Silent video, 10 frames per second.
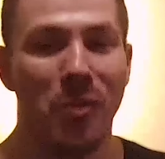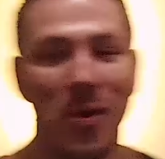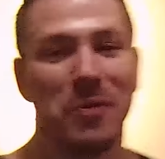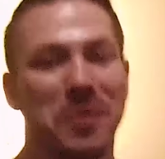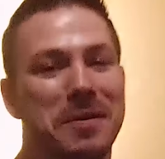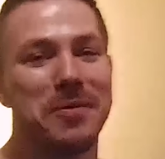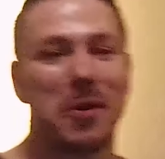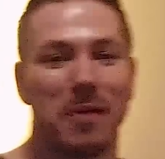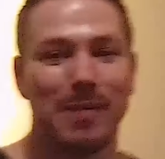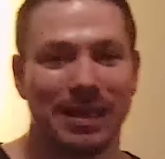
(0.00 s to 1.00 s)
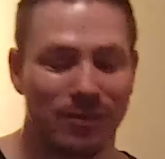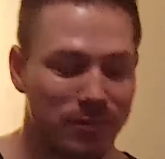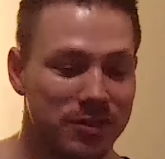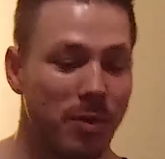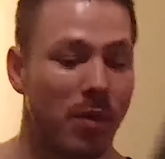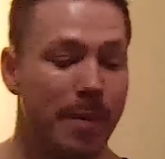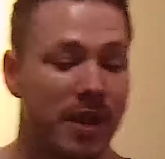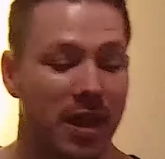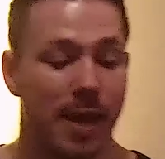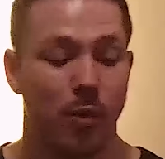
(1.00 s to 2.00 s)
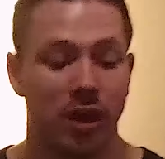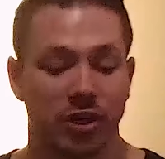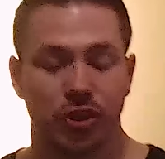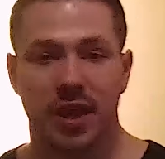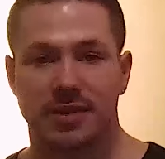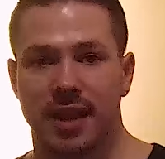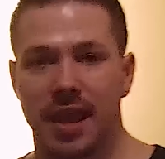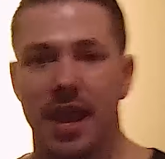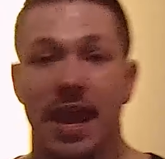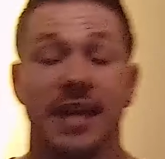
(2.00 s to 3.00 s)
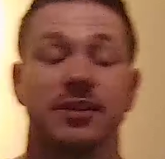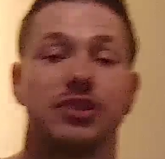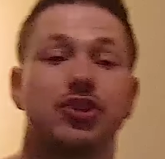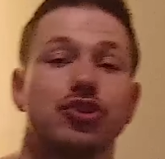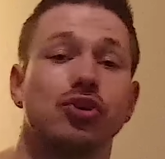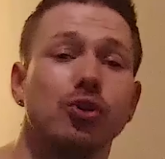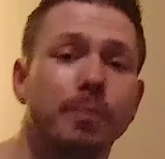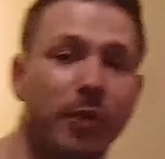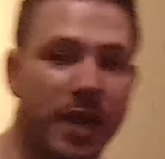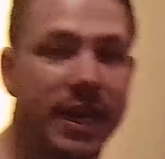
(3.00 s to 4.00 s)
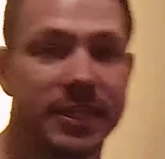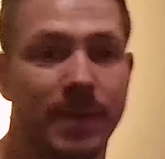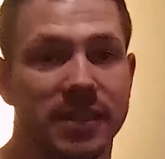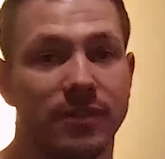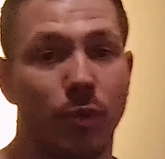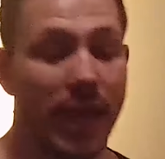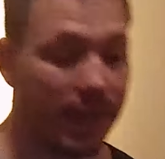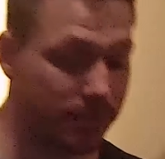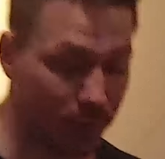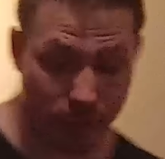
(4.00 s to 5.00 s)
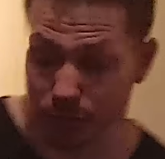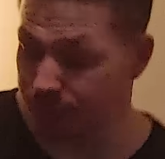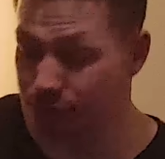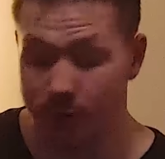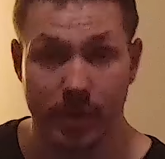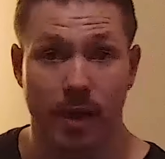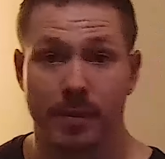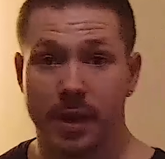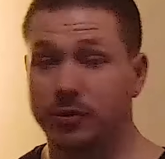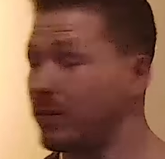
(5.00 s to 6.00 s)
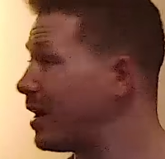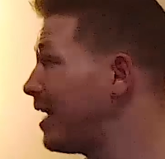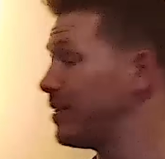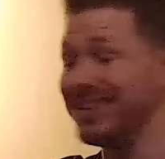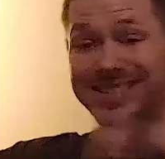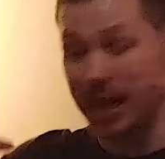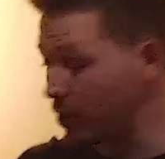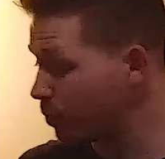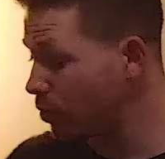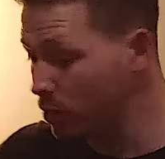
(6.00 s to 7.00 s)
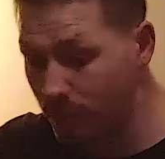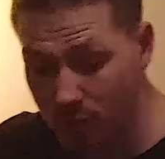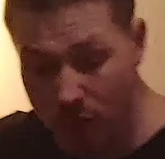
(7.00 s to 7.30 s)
What up, y'all? Rob Lovell from SmartRapper.com. What I'm going to show you guys today is a super inexpensive way to put acoustic treatment up. And I'm talking about I have an entire room